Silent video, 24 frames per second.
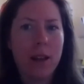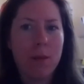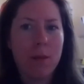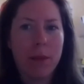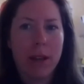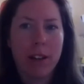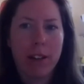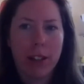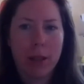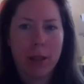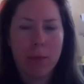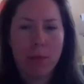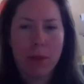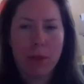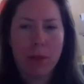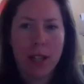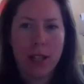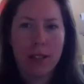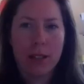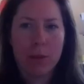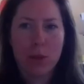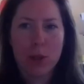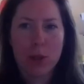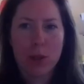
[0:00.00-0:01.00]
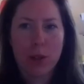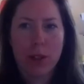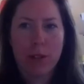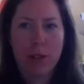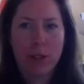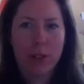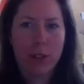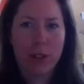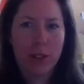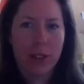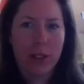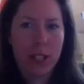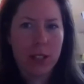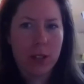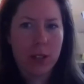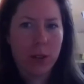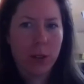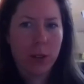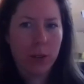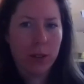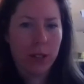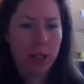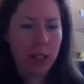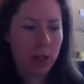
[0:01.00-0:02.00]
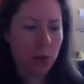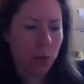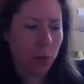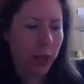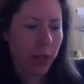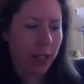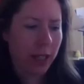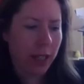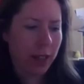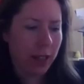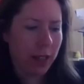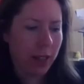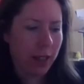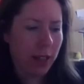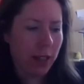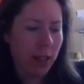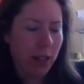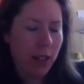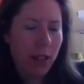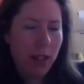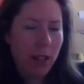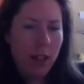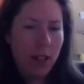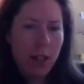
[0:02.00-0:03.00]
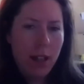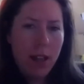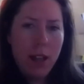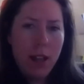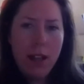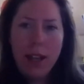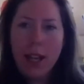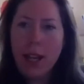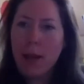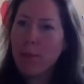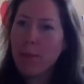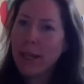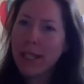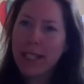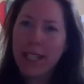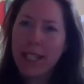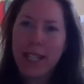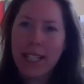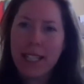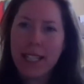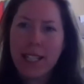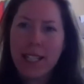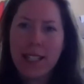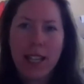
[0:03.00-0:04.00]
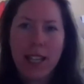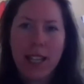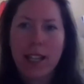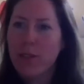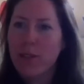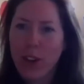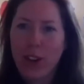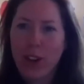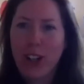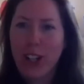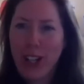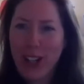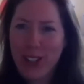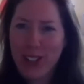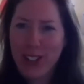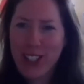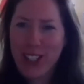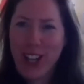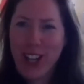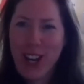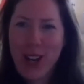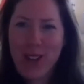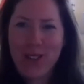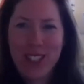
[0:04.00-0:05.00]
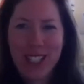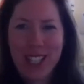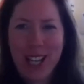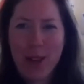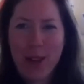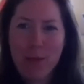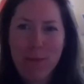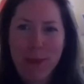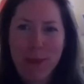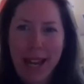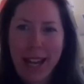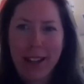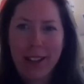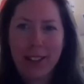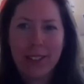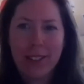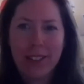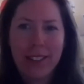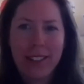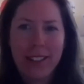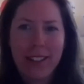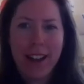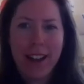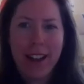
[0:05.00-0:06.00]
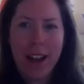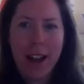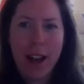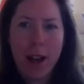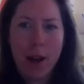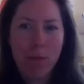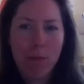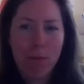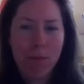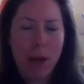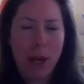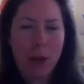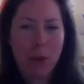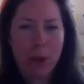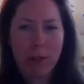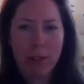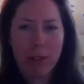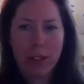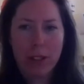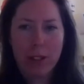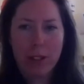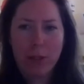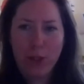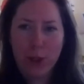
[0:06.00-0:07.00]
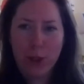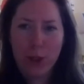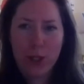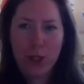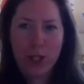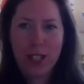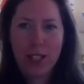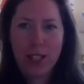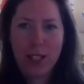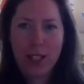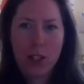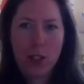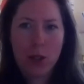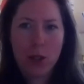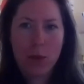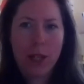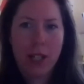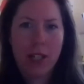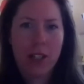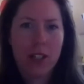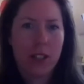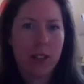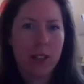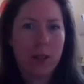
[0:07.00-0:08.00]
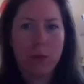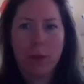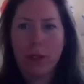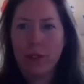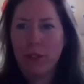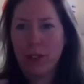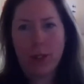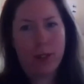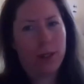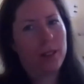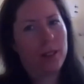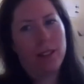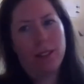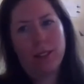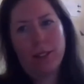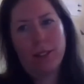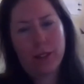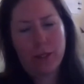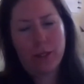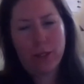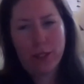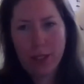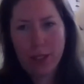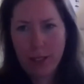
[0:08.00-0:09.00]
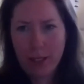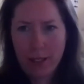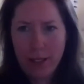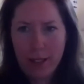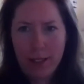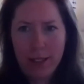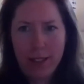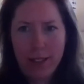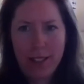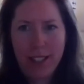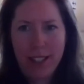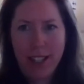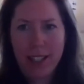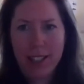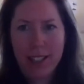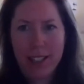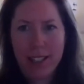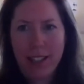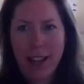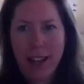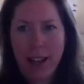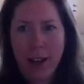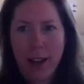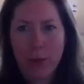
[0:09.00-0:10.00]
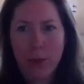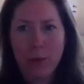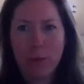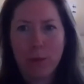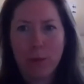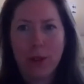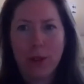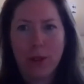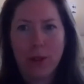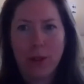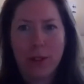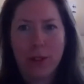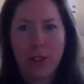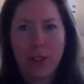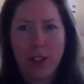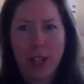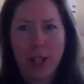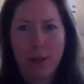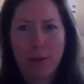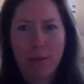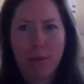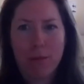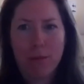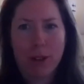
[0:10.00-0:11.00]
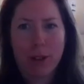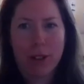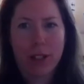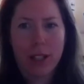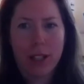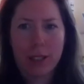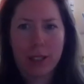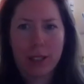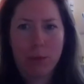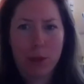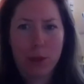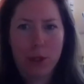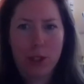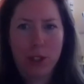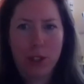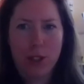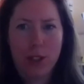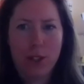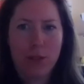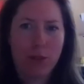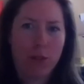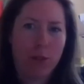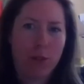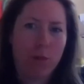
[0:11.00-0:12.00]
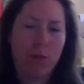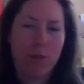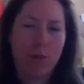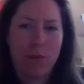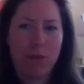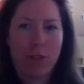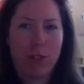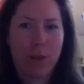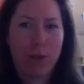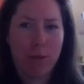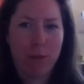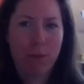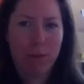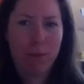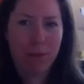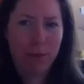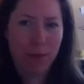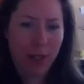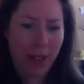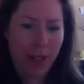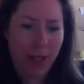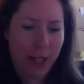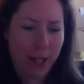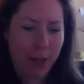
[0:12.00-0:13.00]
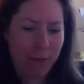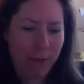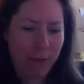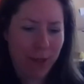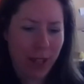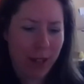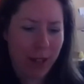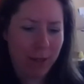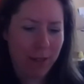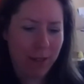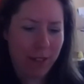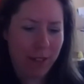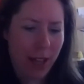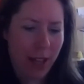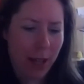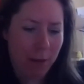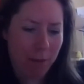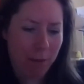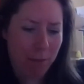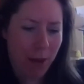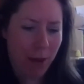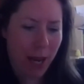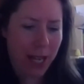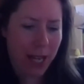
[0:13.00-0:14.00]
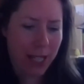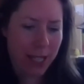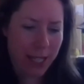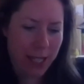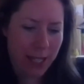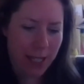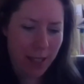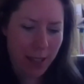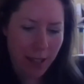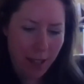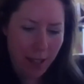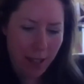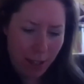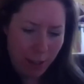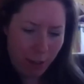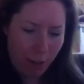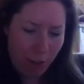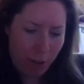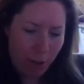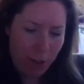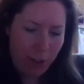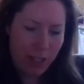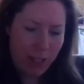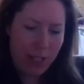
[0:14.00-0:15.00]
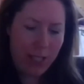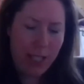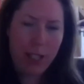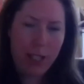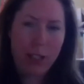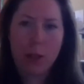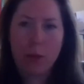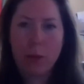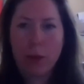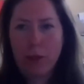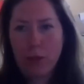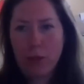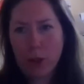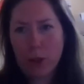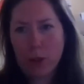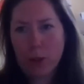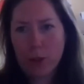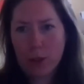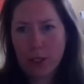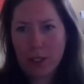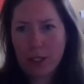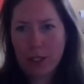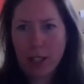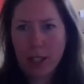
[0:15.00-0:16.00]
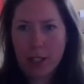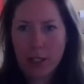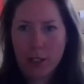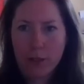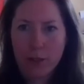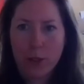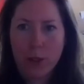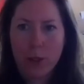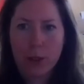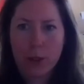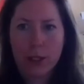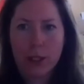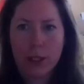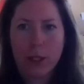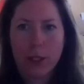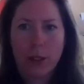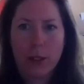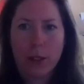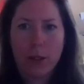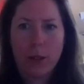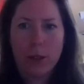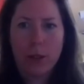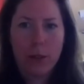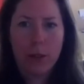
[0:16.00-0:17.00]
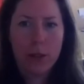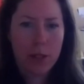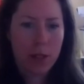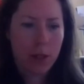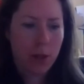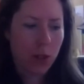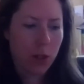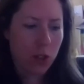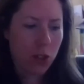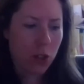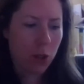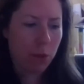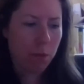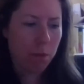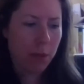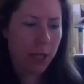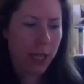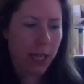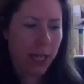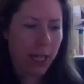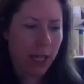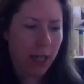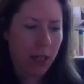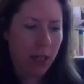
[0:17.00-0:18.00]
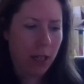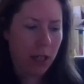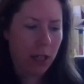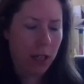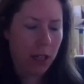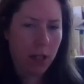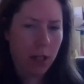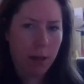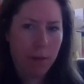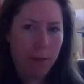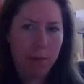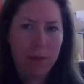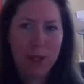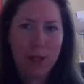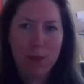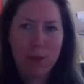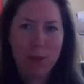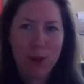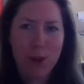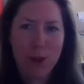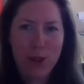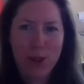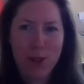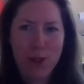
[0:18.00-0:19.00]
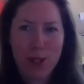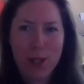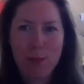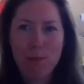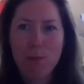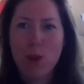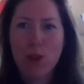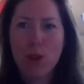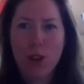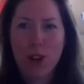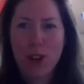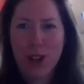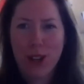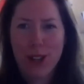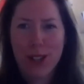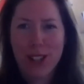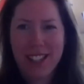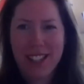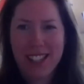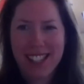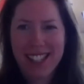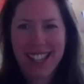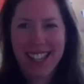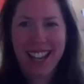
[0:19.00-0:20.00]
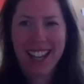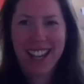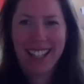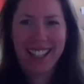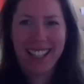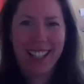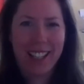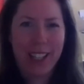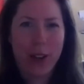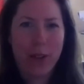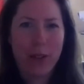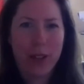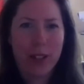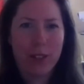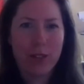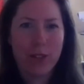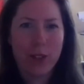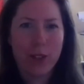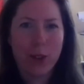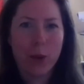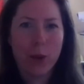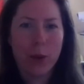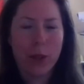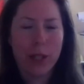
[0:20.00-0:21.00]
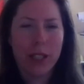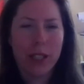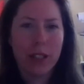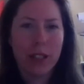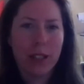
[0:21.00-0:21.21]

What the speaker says: Bearing in mind, I'm sure everyone on this call is aware that EPDs can take a very long time to come about, but we're in the fortunate situation that we've got a lot of the data now. All of our products are produced from that base crude steel that we've got all the data for, so it should be smoother sailing going forward.